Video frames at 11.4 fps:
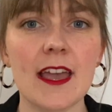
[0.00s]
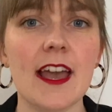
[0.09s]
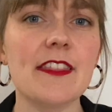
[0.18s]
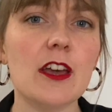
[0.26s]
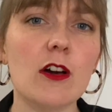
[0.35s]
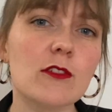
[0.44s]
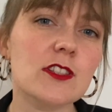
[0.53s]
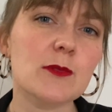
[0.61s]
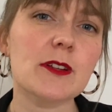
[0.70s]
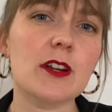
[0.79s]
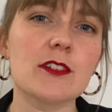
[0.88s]
And they
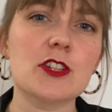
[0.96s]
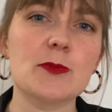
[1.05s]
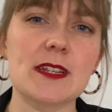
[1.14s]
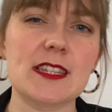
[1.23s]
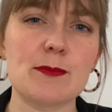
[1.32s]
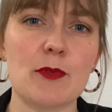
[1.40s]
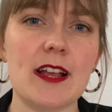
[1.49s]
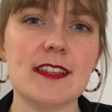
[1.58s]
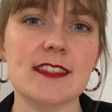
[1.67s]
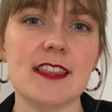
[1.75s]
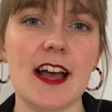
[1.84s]
also went on to
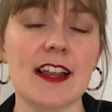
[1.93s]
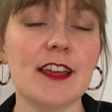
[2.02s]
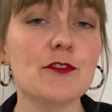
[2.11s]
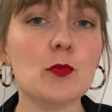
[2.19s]
express that if